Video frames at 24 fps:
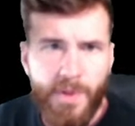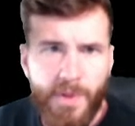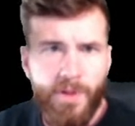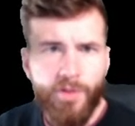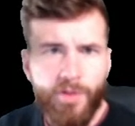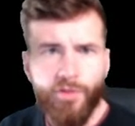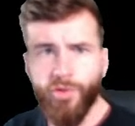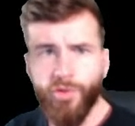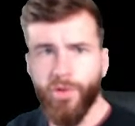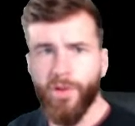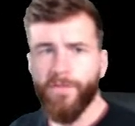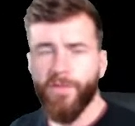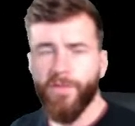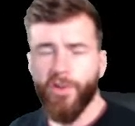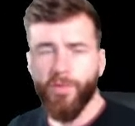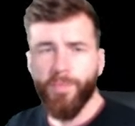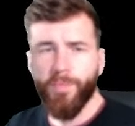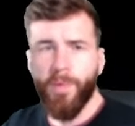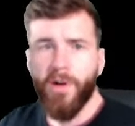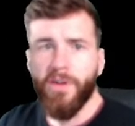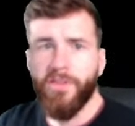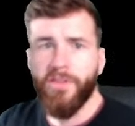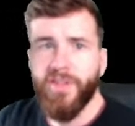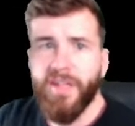So the first
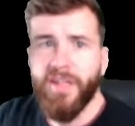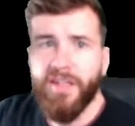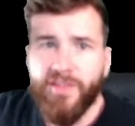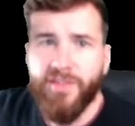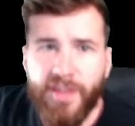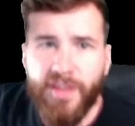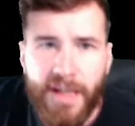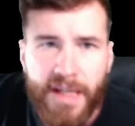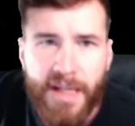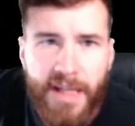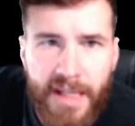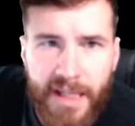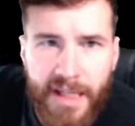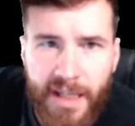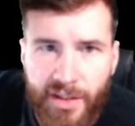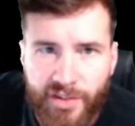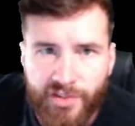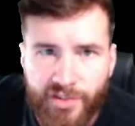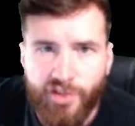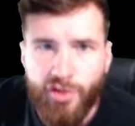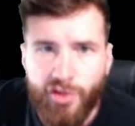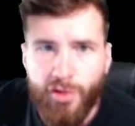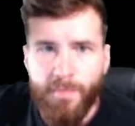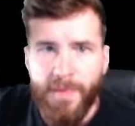part says,
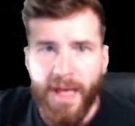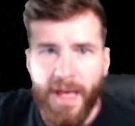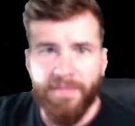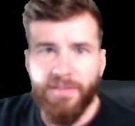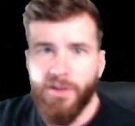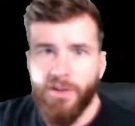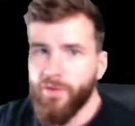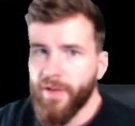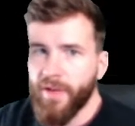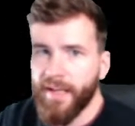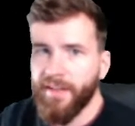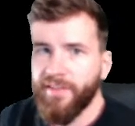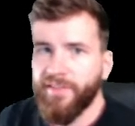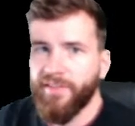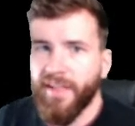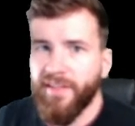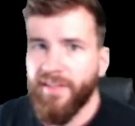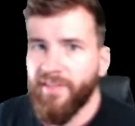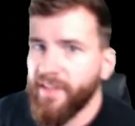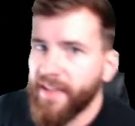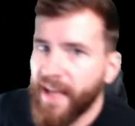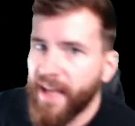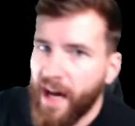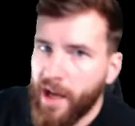assume that the United
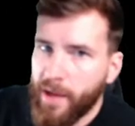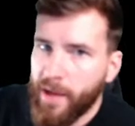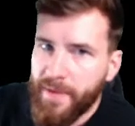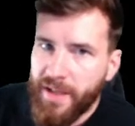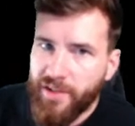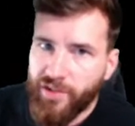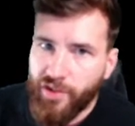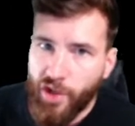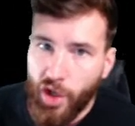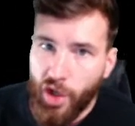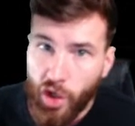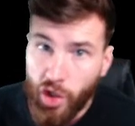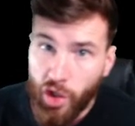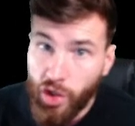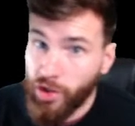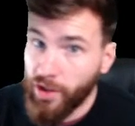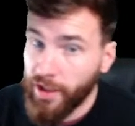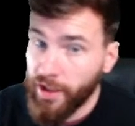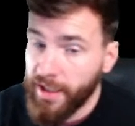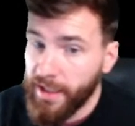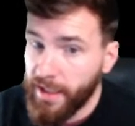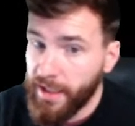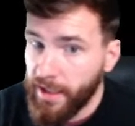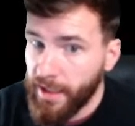States economy is
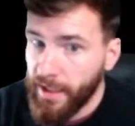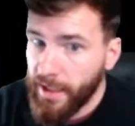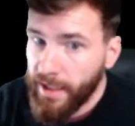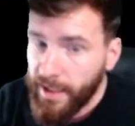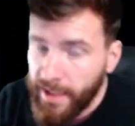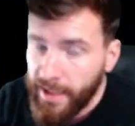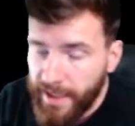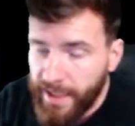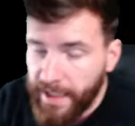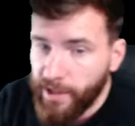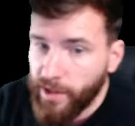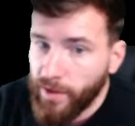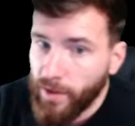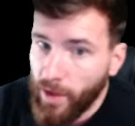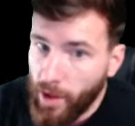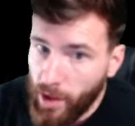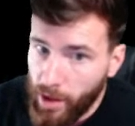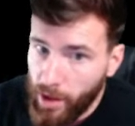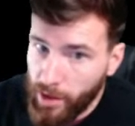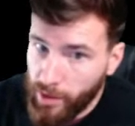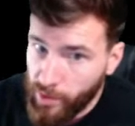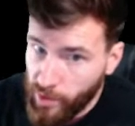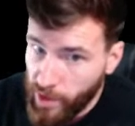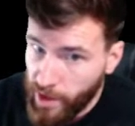currently in
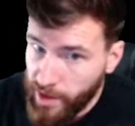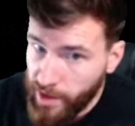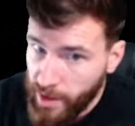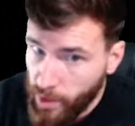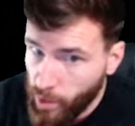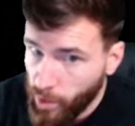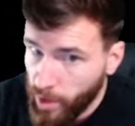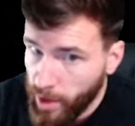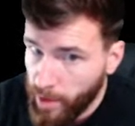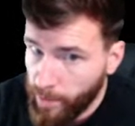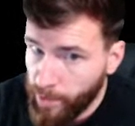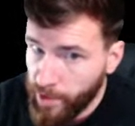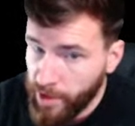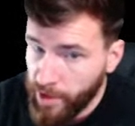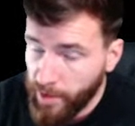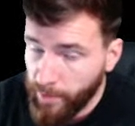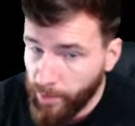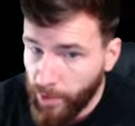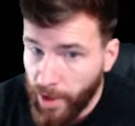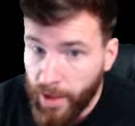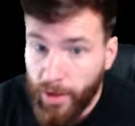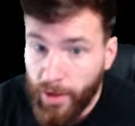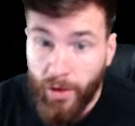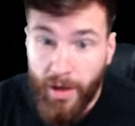long-run equilibrium,
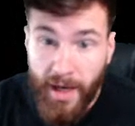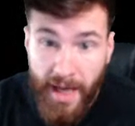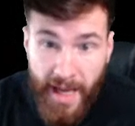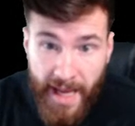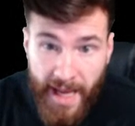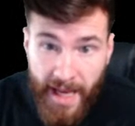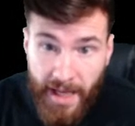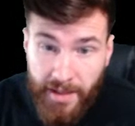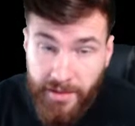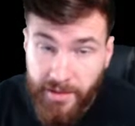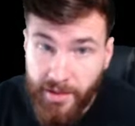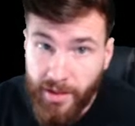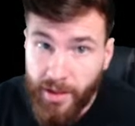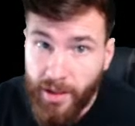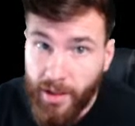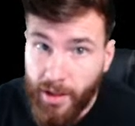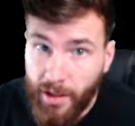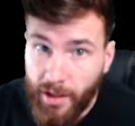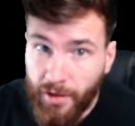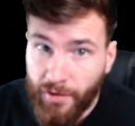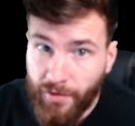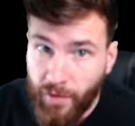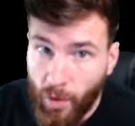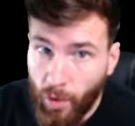right, or at
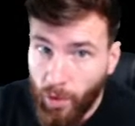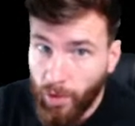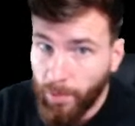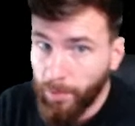full